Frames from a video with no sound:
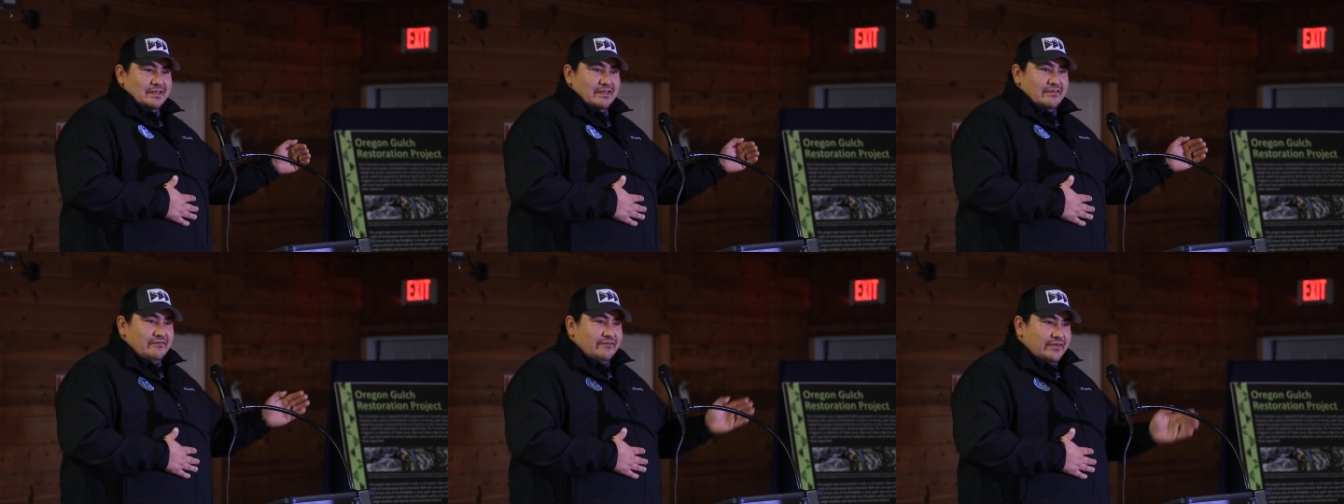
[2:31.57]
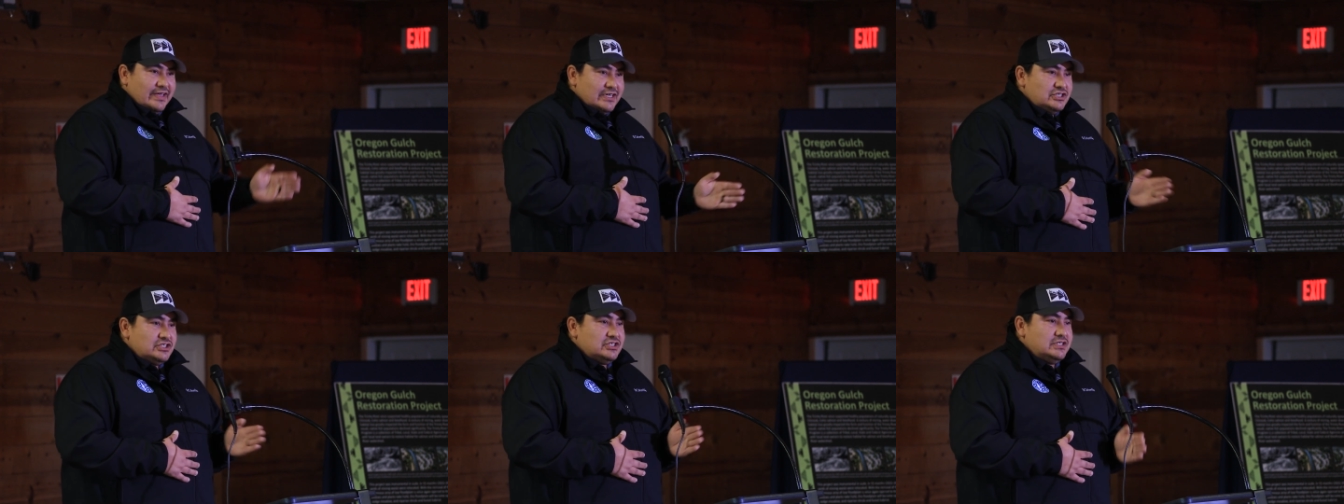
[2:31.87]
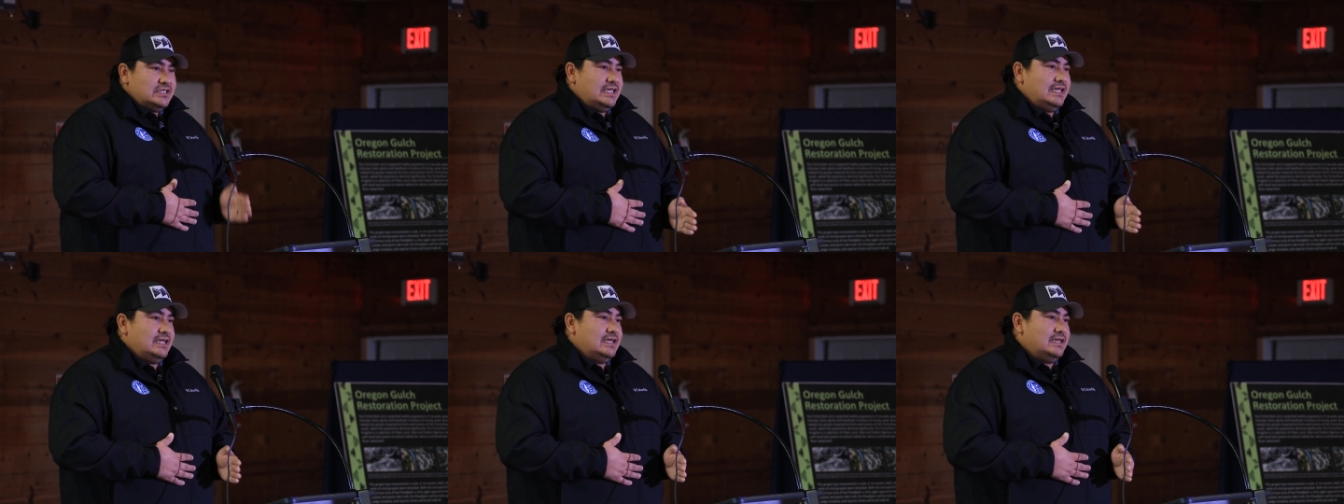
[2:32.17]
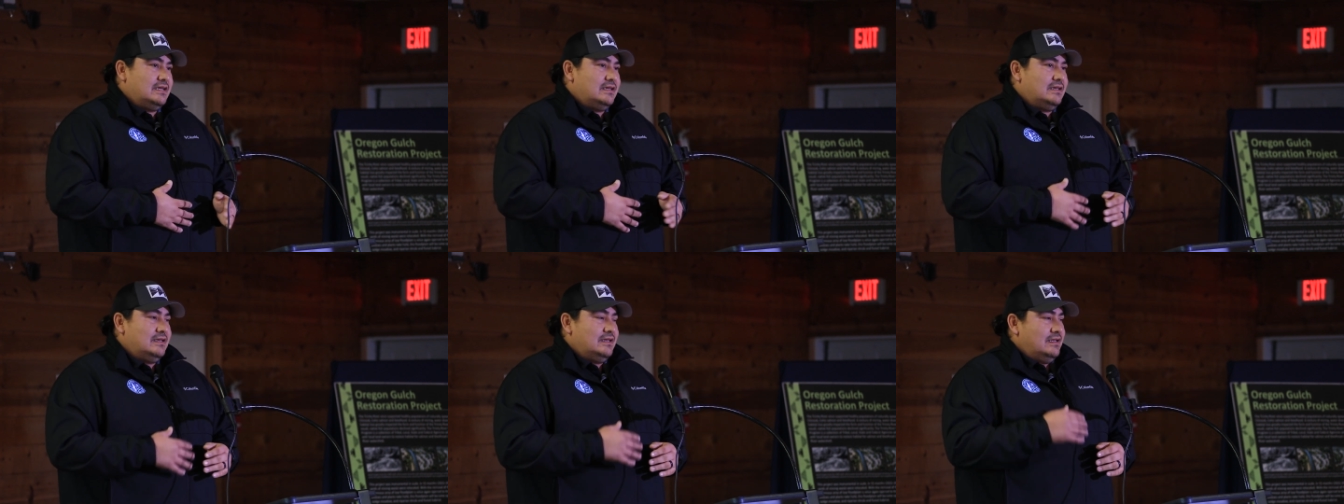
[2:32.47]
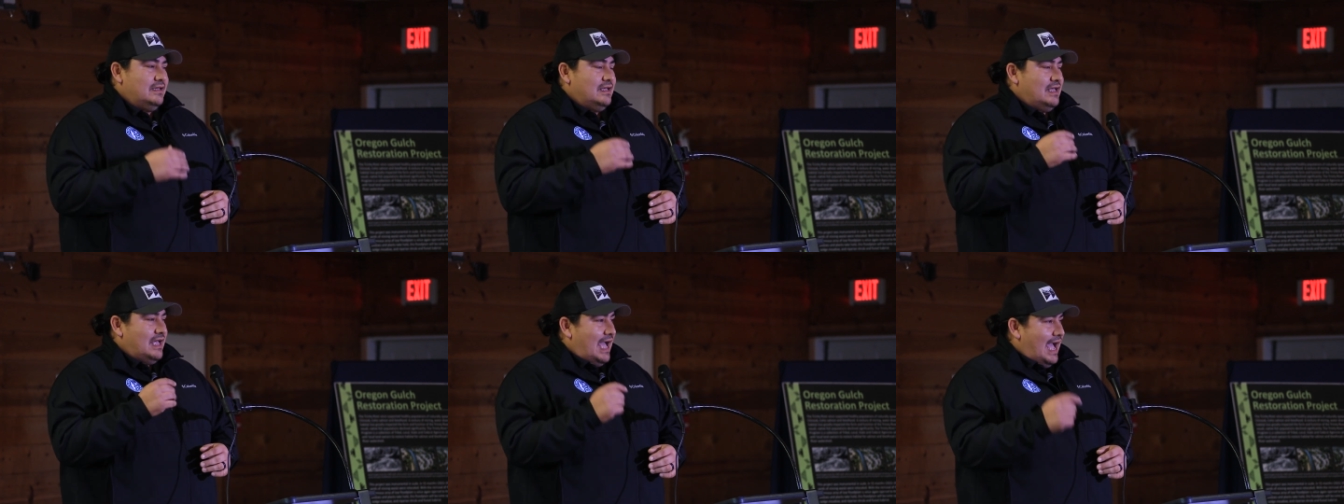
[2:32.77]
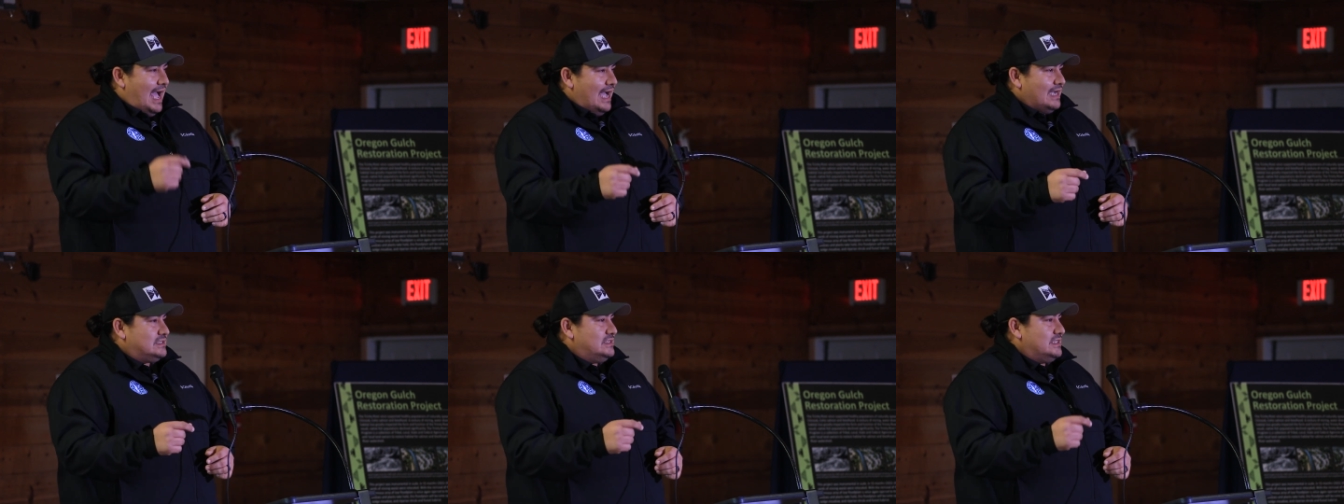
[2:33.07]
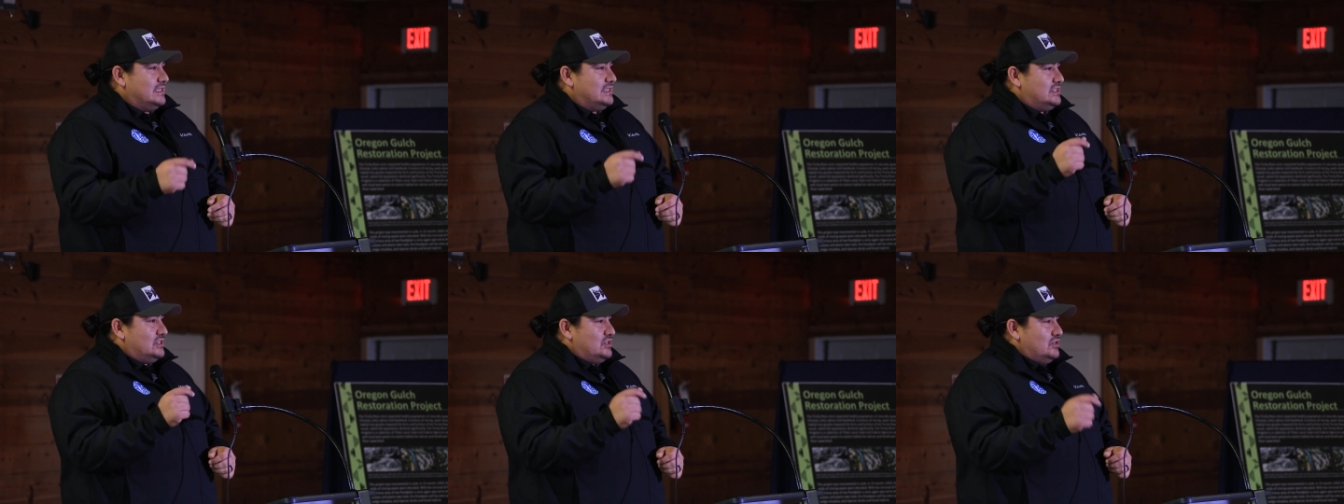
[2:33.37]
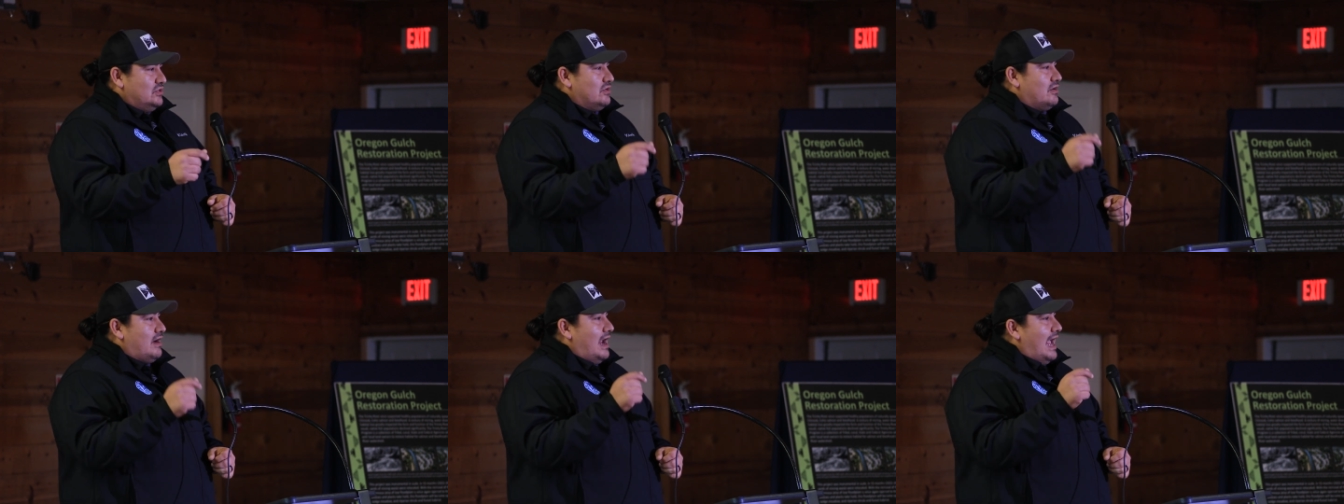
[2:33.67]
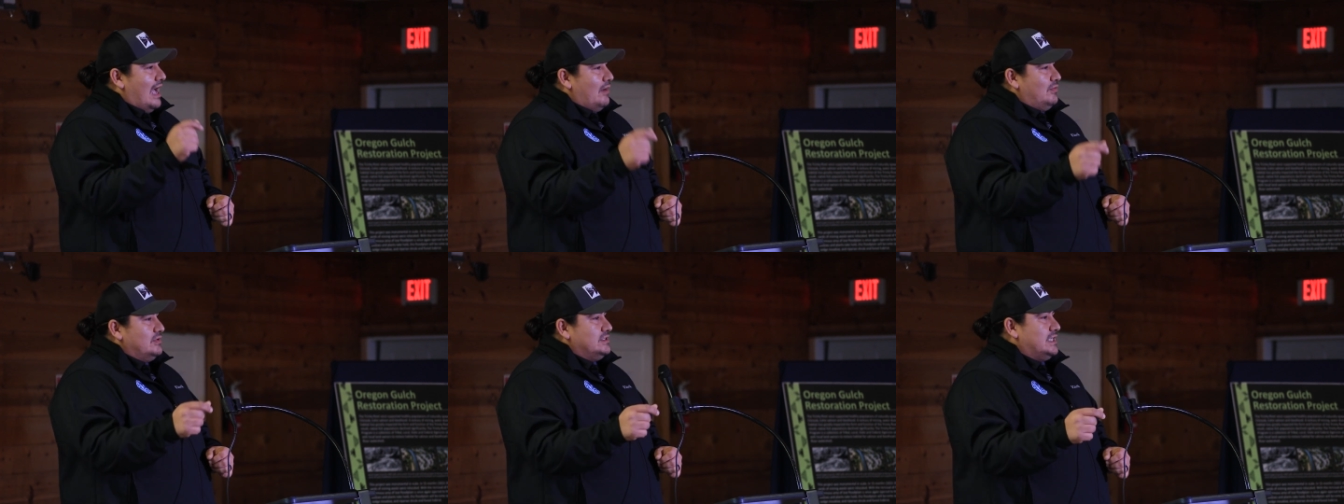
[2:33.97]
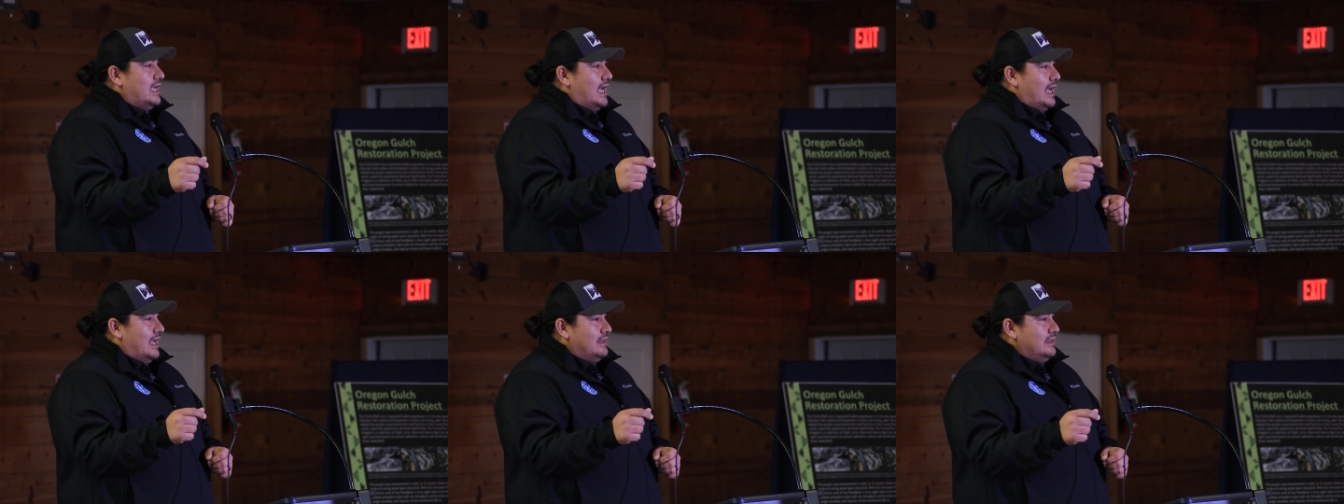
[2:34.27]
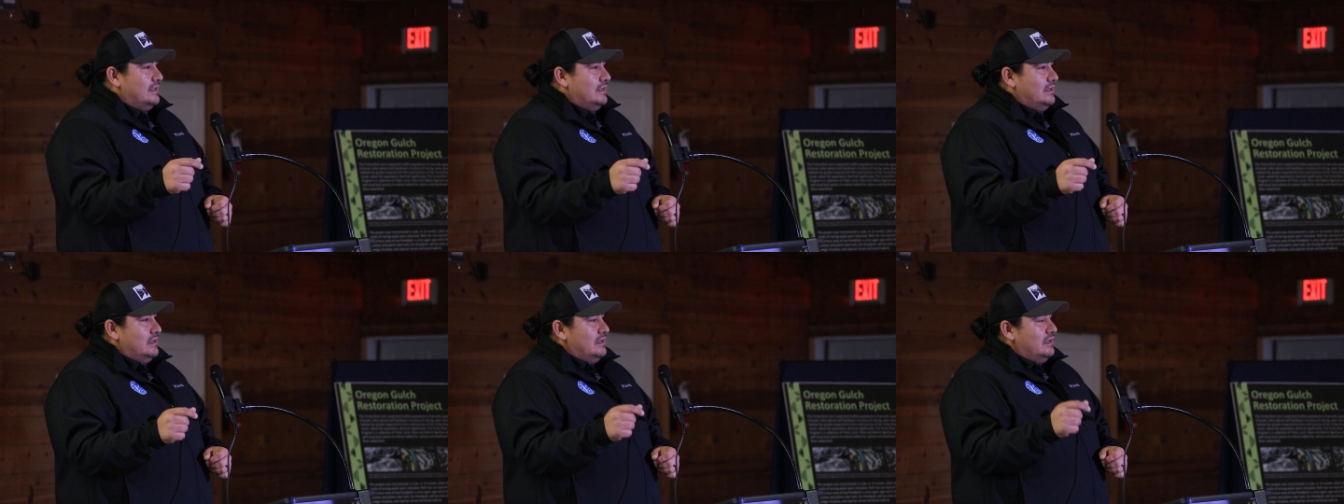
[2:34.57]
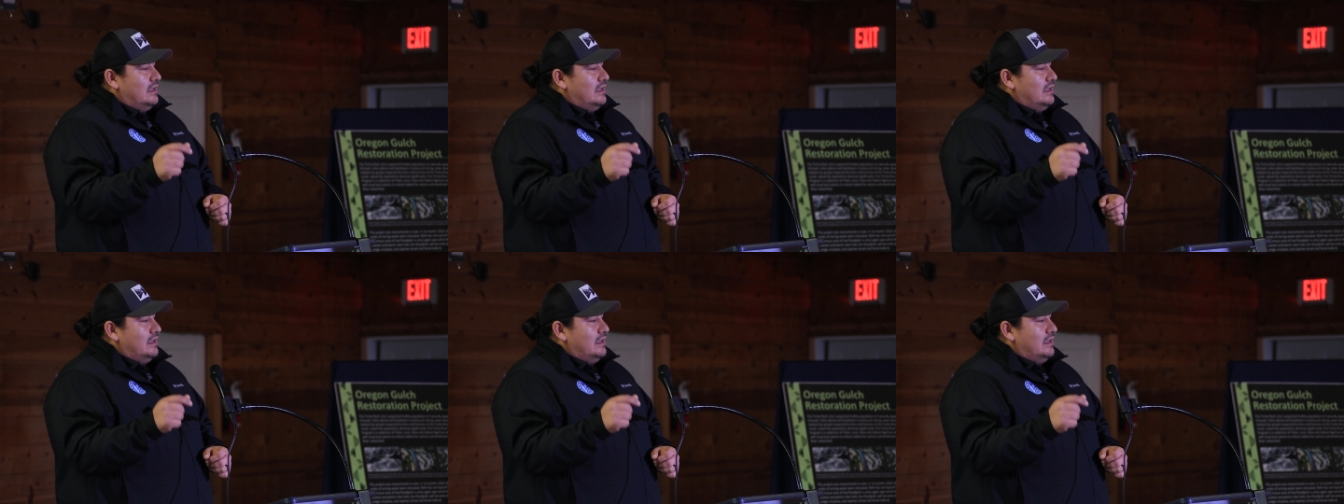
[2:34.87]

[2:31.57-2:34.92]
Fish need access to their habitat